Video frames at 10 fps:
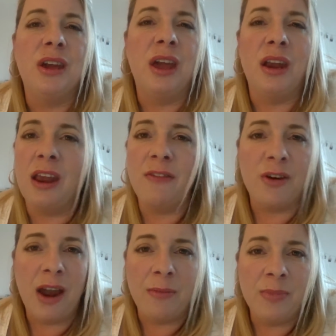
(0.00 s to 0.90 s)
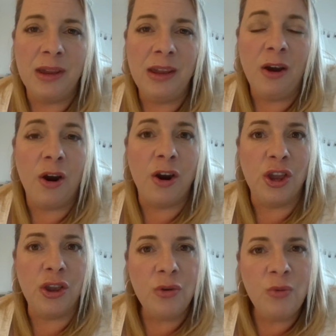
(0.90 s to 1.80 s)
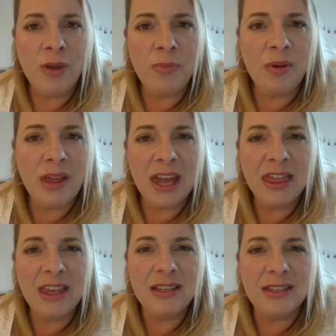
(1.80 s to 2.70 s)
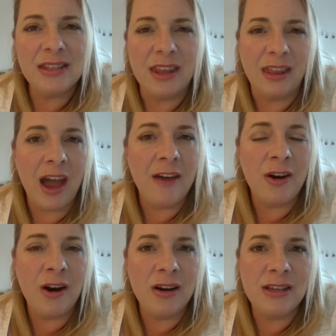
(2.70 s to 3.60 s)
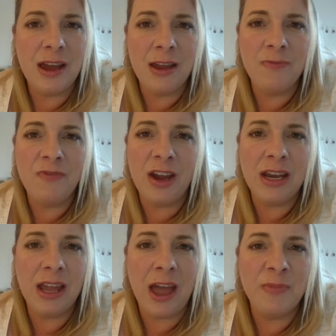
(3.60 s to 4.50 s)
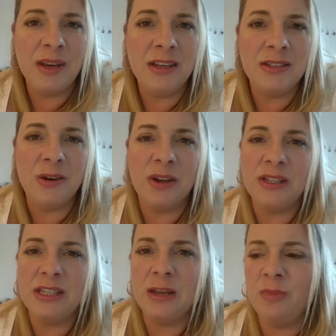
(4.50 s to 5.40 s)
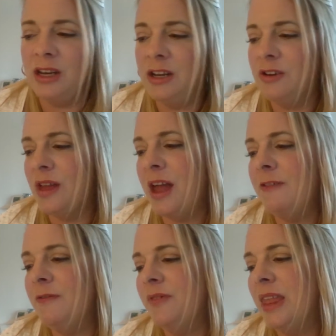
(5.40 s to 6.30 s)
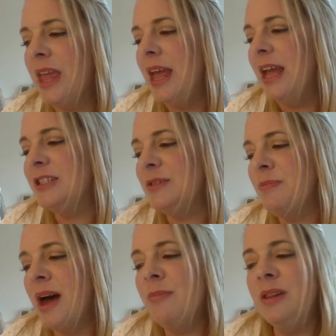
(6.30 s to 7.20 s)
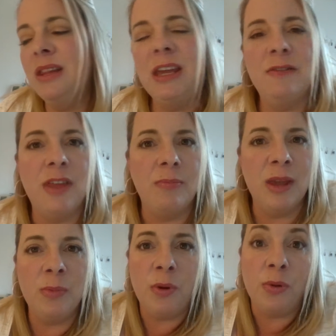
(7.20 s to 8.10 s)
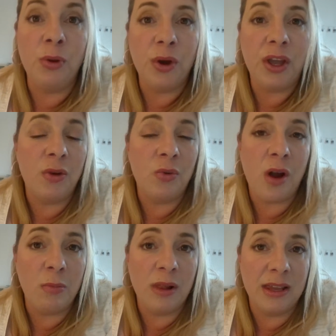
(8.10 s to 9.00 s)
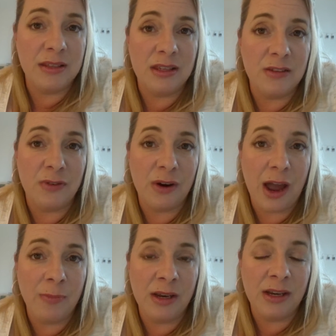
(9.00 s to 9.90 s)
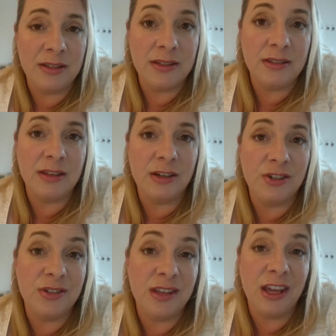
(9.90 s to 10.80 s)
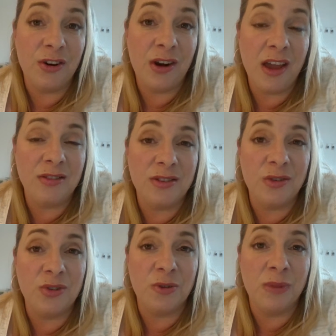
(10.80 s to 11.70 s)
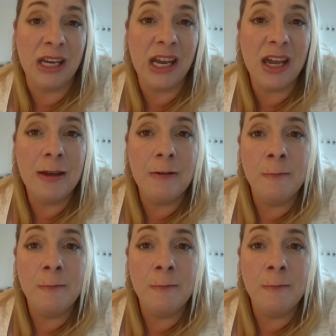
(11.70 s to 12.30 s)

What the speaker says: and never happy? Are you people like this that have a hard time finding happiness or contentment in your life? It's my belief that people look in the wrong places for happiness, such as the internet and social media.